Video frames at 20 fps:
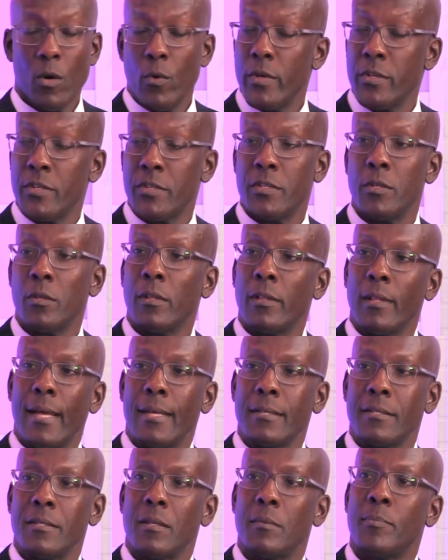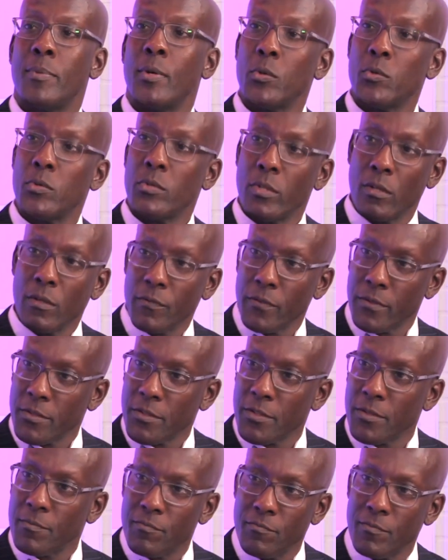always utilizing the post
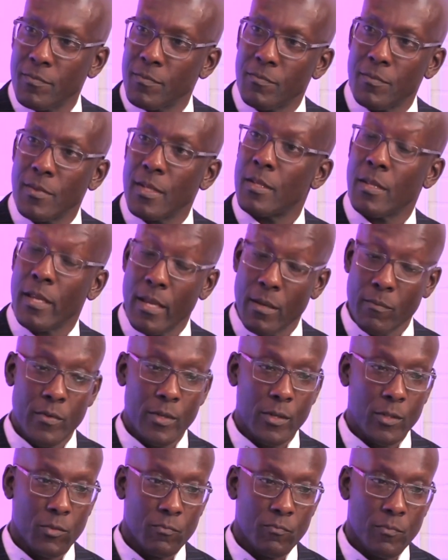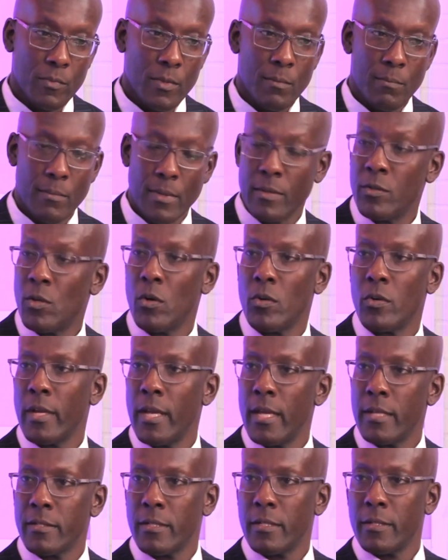office in Hapeville. My daughter
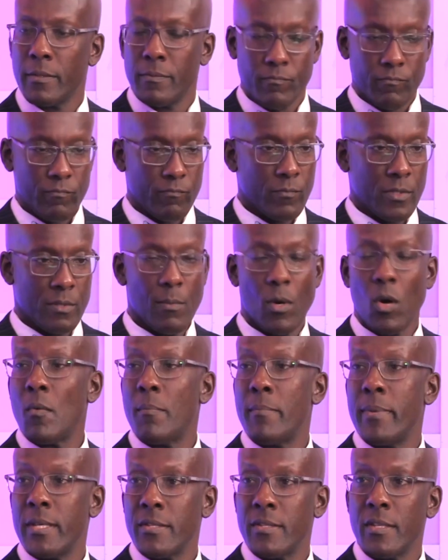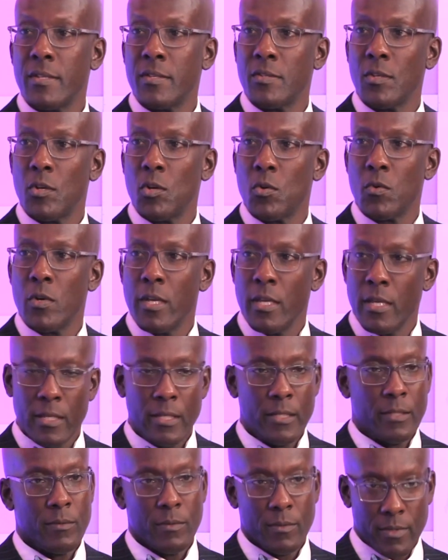has a small business, so
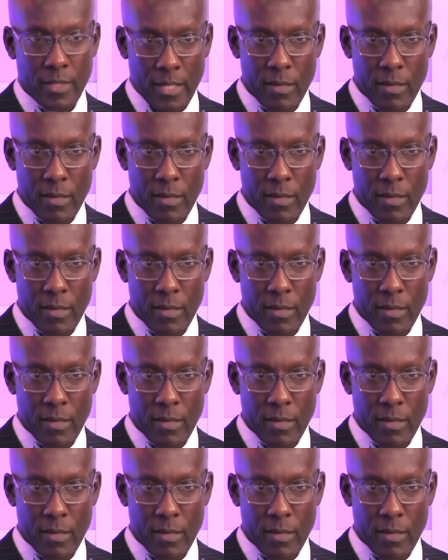the